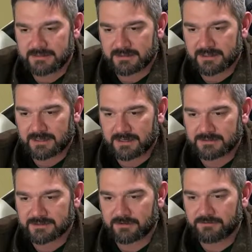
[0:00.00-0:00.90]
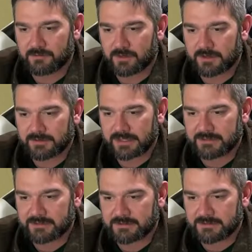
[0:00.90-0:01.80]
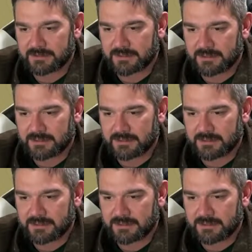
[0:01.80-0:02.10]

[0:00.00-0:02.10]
So if you want to get your